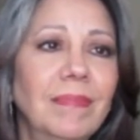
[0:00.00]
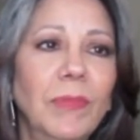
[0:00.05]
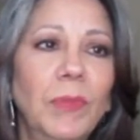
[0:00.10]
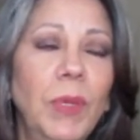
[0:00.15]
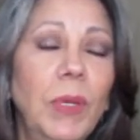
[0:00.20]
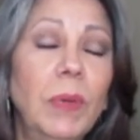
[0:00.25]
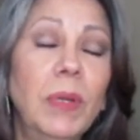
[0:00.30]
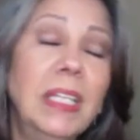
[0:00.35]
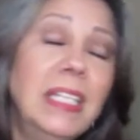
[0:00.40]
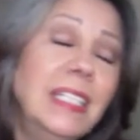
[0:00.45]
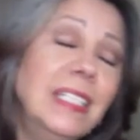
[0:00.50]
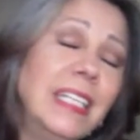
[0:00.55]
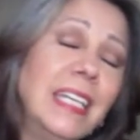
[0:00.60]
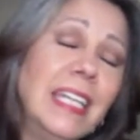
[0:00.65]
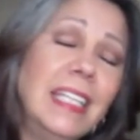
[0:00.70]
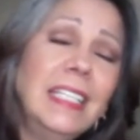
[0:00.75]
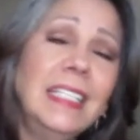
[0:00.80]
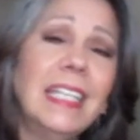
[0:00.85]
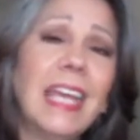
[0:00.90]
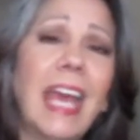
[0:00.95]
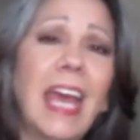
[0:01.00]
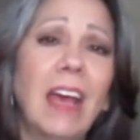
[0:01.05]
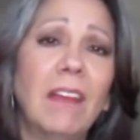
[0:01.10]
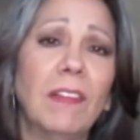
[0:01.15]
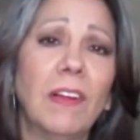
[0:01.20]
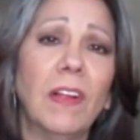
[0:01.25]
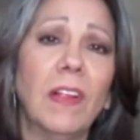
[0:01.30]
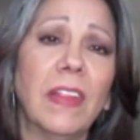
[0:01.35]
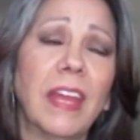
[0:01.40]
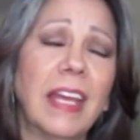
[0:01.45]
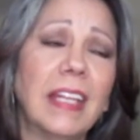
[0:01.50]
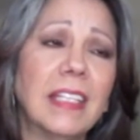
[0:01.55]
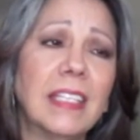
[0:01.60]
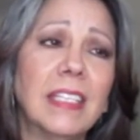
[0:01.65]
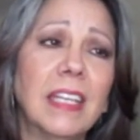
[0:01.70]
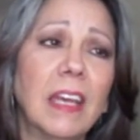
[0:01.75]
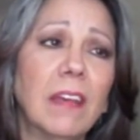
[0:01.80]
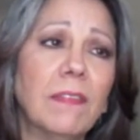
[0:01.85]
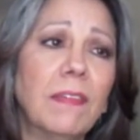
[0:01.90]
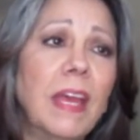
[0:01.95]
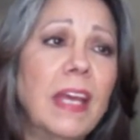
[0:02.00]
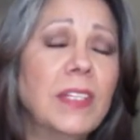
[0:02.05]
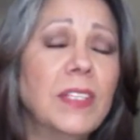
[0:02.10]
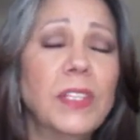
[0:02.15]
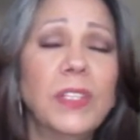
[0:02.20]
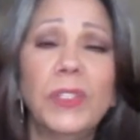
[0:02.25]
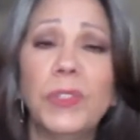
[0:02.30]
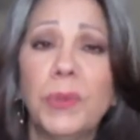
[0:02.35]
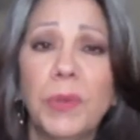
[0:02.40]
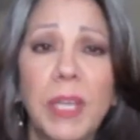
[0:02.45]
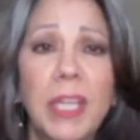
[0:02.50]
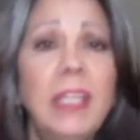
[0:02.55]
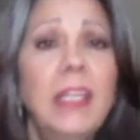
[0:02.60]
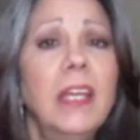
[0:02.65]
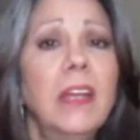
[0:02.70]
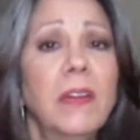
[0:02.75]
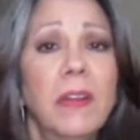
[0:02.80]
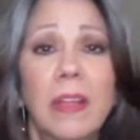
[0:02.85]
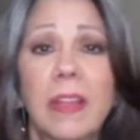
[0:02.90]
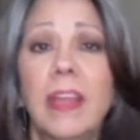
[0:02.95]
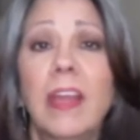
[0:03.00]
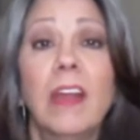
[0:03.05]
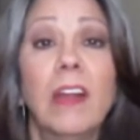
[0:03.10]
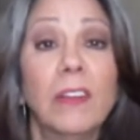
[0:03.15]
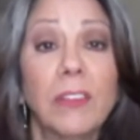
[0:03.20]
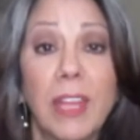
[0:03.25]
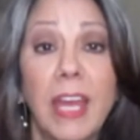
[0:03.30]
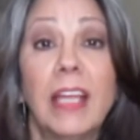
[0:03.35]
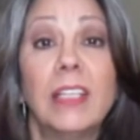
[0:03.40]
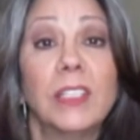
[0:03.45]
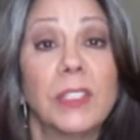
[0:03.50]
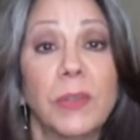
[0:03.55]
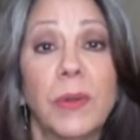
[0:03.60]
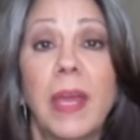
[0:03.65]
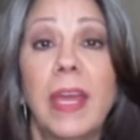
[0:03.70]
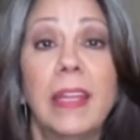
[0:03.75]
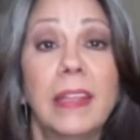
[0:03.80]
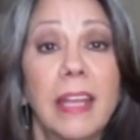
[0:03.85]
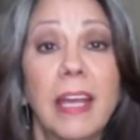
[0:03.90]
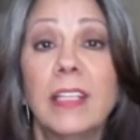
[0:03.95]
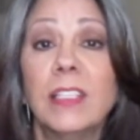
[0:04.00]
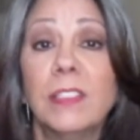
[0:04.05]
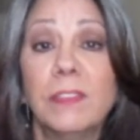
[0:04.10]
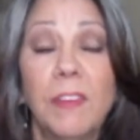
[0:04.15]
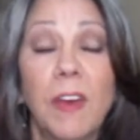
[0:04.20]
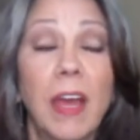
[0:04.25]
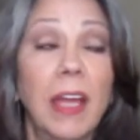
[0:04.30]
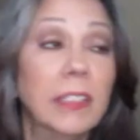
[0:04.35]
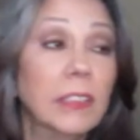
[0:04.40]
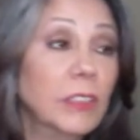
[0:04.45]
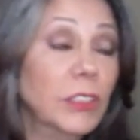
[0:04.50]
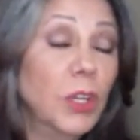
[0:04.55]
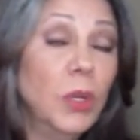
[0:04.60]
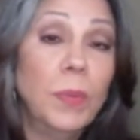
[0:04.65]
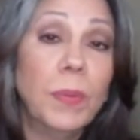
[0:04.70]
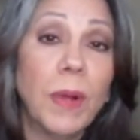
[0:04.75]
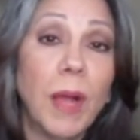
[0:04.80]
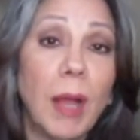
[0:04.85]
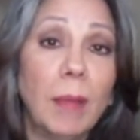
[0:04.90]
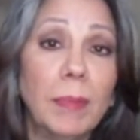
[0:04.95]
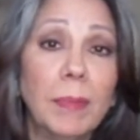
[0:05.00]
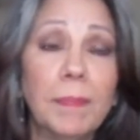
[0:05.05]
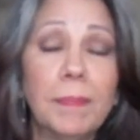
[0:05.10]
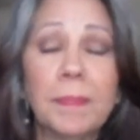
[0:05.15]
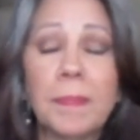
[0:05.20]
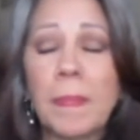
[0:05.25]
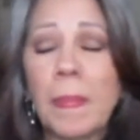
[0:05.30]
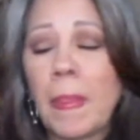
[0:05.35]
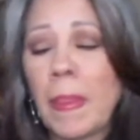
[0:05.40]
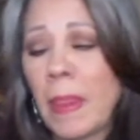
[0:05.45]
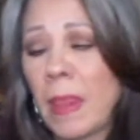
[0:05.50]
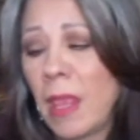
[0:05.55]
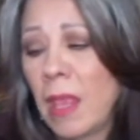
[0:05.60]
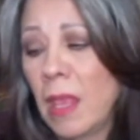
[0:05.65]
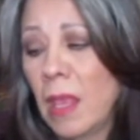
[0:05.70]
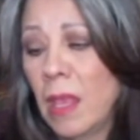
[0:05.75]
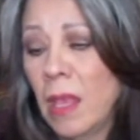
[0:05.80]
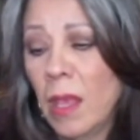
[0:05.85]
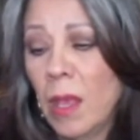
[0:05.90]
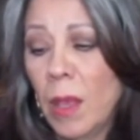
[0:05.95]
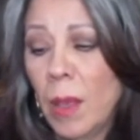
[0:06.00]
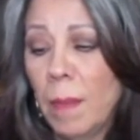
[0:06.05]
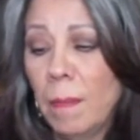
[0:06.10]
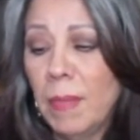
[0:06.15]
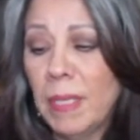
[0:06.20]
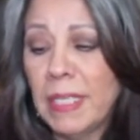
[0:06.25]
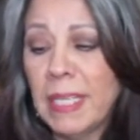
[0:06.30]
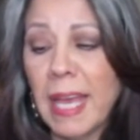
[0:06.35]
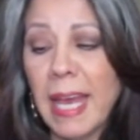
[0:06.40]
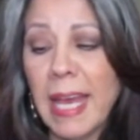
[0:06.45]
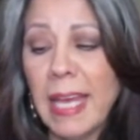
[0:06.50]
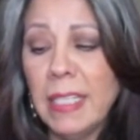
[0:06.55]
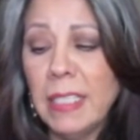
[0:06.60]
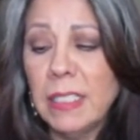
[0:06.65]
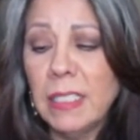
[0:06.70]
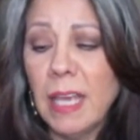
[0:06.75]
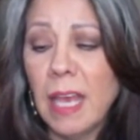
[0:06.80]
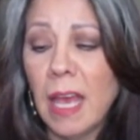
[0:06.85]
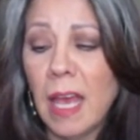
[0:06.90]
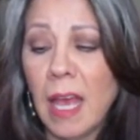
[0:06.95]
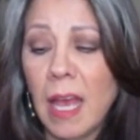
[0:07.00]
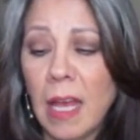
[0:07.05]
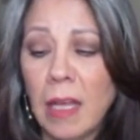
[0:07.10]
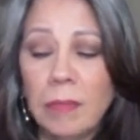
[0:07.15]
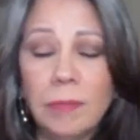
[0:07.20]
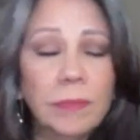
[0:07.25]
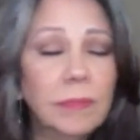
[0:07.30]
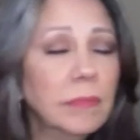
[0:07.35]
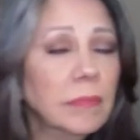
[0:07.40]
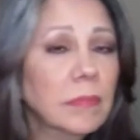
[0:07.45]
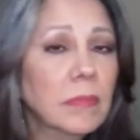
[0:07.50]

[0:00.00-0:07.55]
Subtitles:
we weren't intended to have all that stuff. As a treat here and there, that's great. That's fine. No problem. But guys, I